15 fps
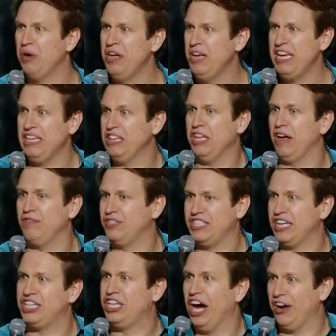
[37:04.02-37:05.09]
he loves
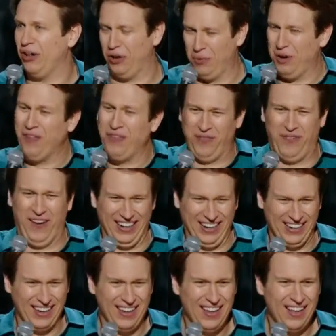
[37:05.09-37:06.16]
to cuddle, or whatever the fuck.
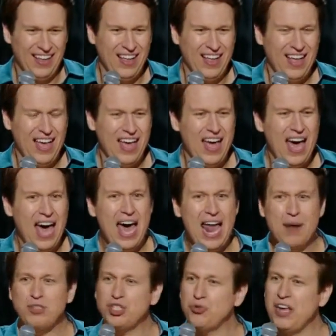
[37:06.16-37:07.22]
I'm
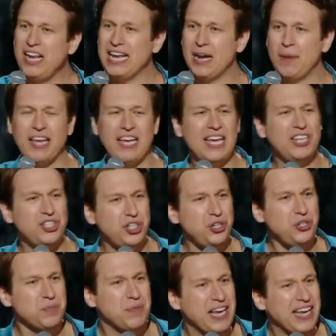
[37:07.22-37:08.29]
just reading it, and I'm like,
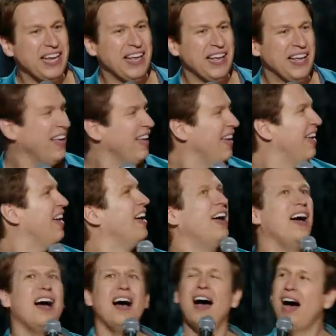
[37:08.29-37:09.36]
excuse me,
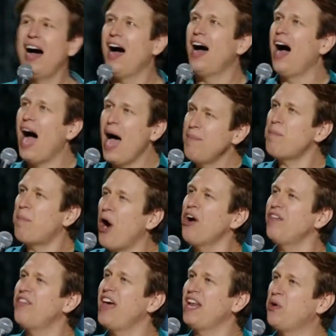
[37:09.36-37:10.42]
I'm a part of
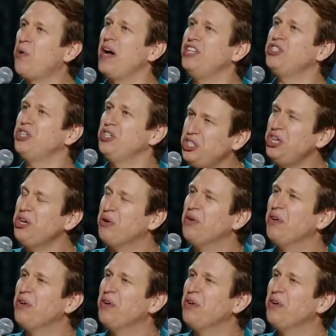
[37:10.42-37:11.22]
that equation, too.